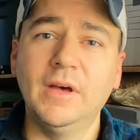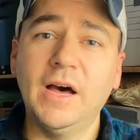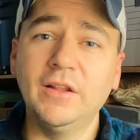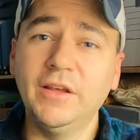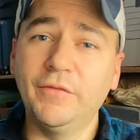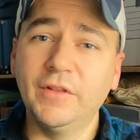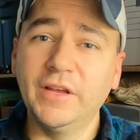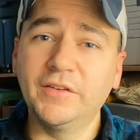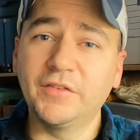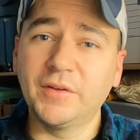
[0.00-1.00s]
I'll leave a
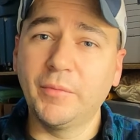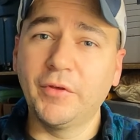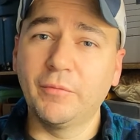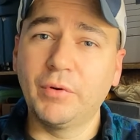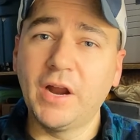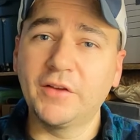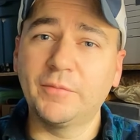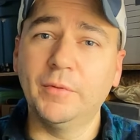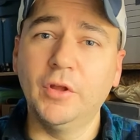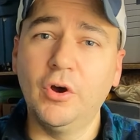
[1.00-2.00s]
link to some of their products
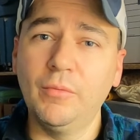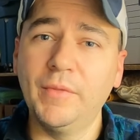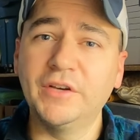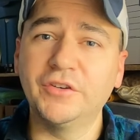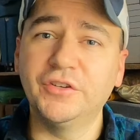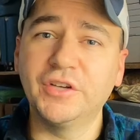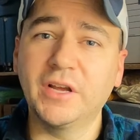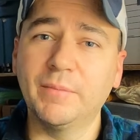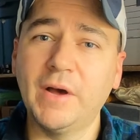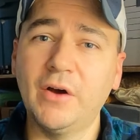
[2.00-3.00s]
below. Make sure you
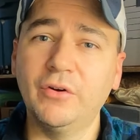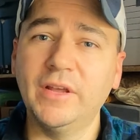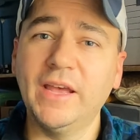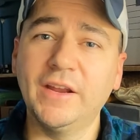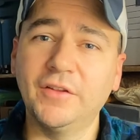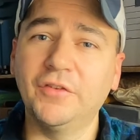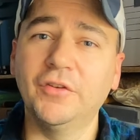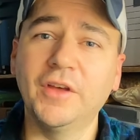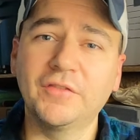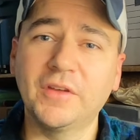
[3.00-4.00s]
check them out, and
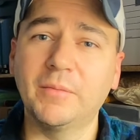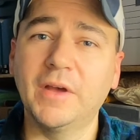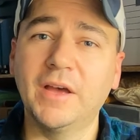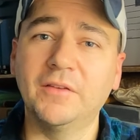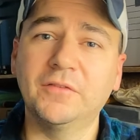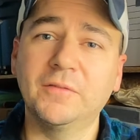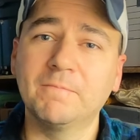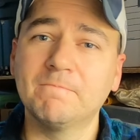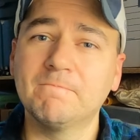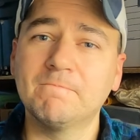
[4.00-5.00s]
until next time, guys,
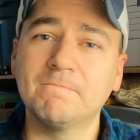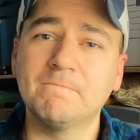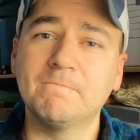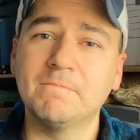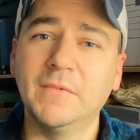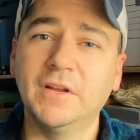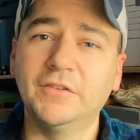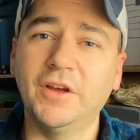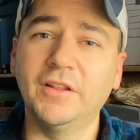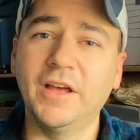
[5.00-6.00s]

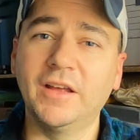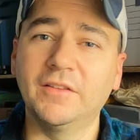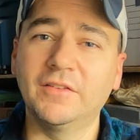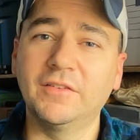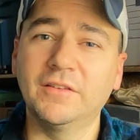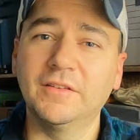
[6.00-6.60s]
tight lines.